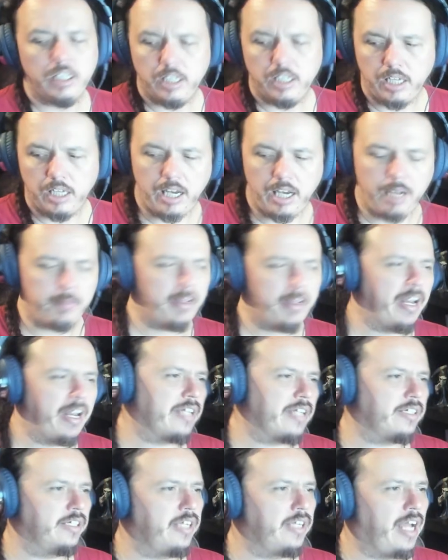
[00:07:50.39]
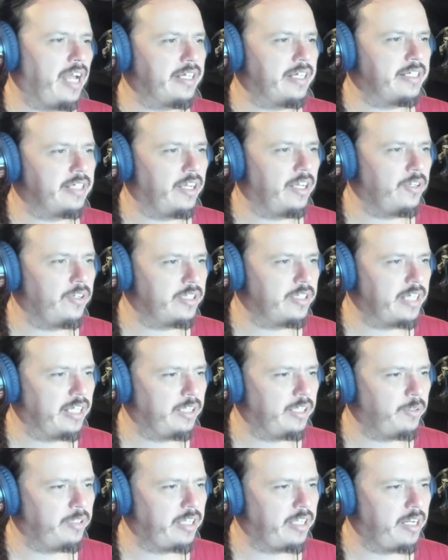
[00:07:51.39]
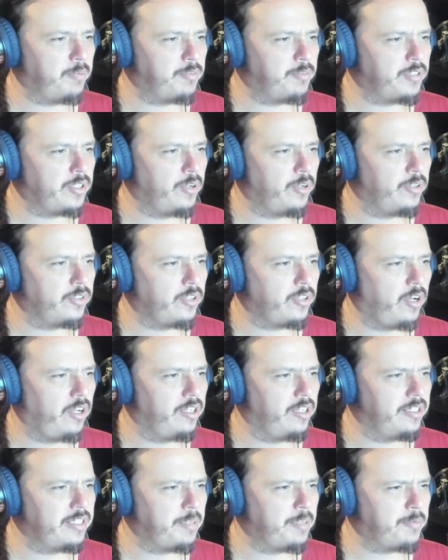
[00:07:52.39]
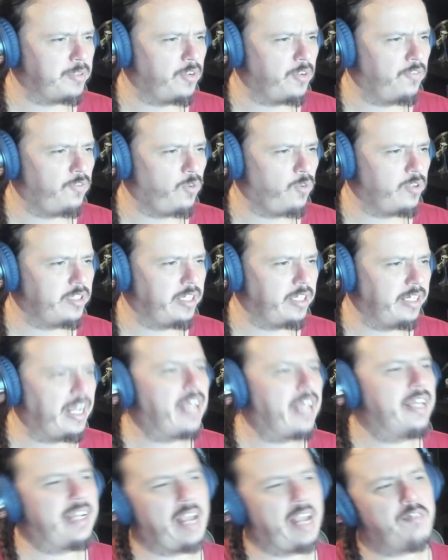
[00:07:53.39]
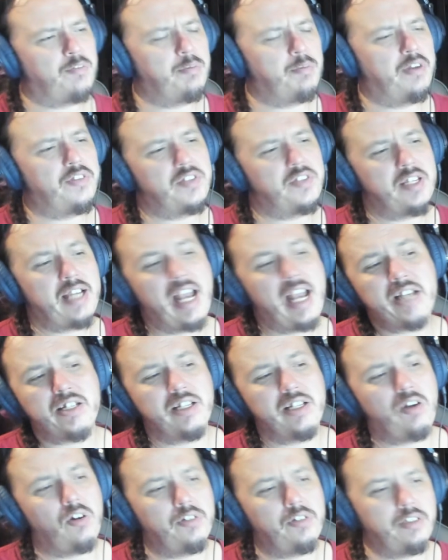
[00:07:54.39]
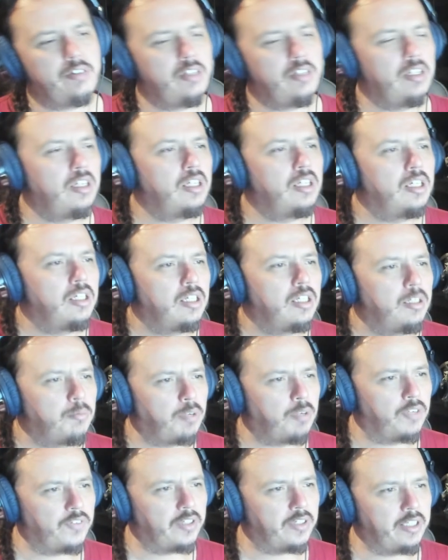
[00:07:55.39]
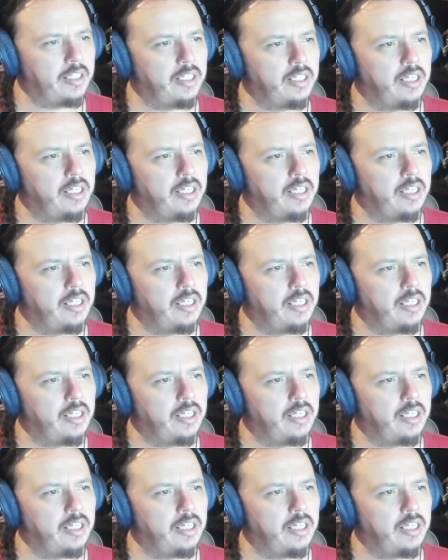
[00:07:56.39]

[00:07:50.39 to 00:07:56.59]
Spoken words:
And actually, I could tell you exactly what that episode is called. It's episode 14. Yeah, It Came From Beneath the Sink. I actually called it perfectly.